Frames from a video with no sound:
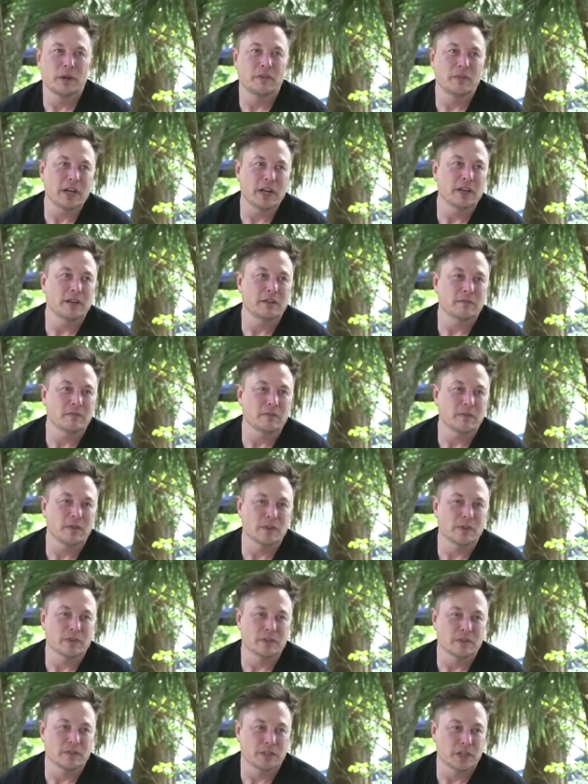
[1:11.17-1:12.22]
been many
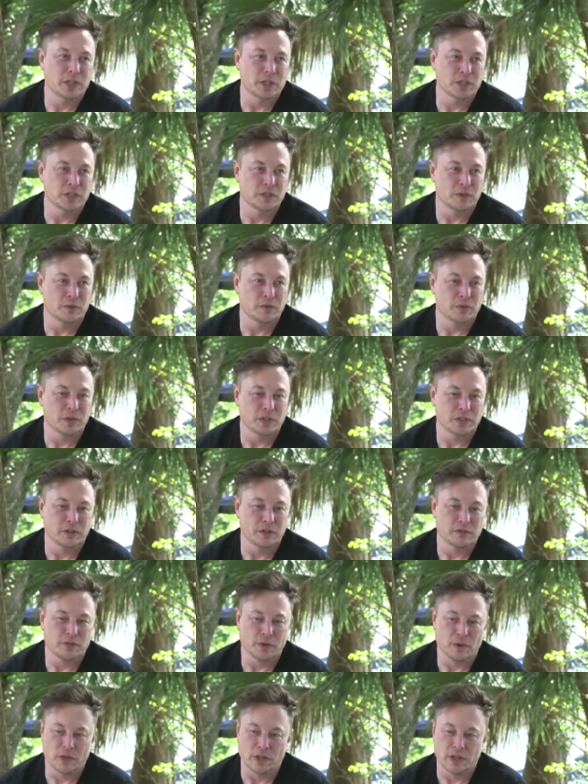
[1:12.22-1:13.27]
civilizations that
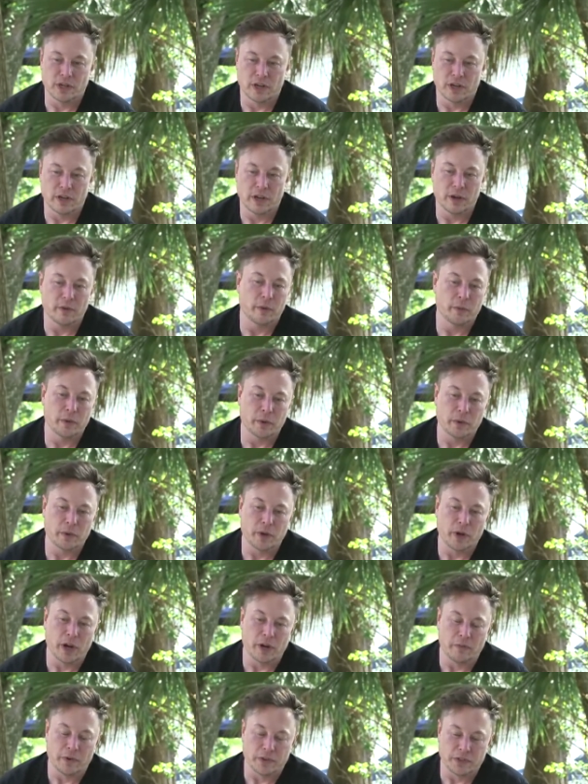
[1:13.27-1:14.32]
risen and fallen, and anyway, we
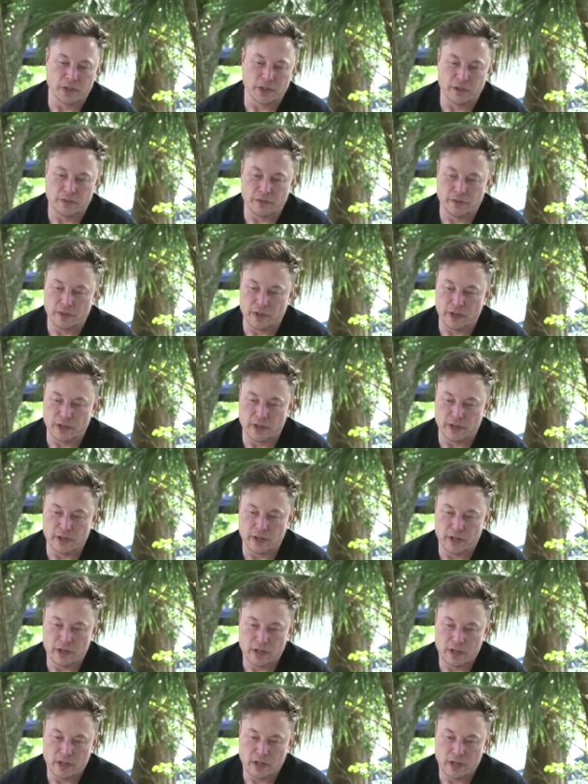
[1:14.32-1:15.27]
we got to preserve. Uh,